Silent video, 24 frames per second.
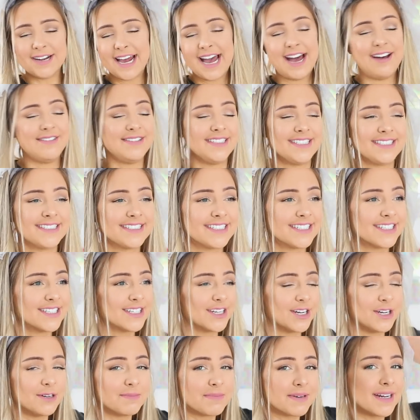know how this is gonna
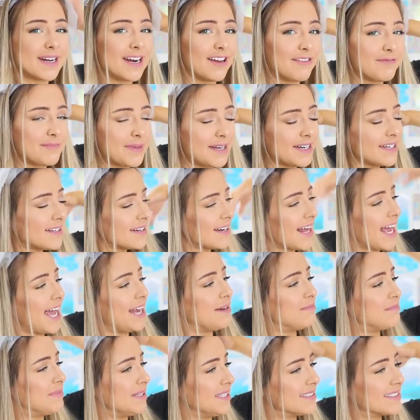go, but I love my little
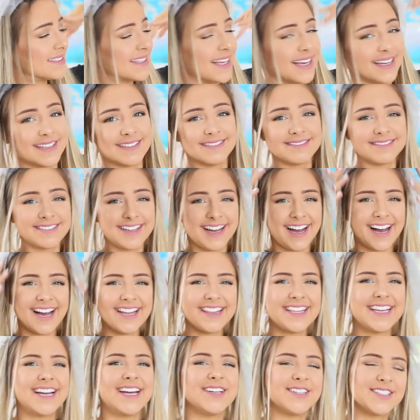headpiece thing. I
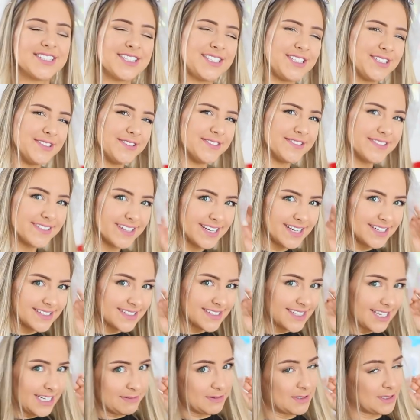think I look cute.
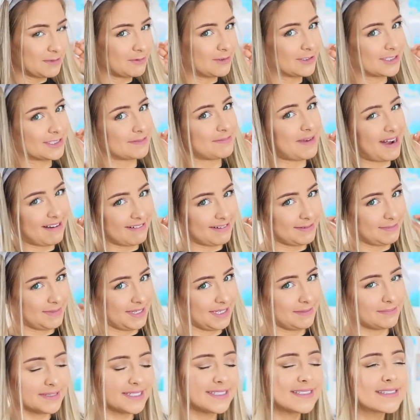Does anybody want to marry
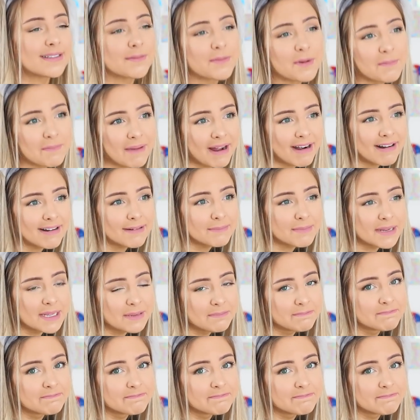me? Please someone marry me.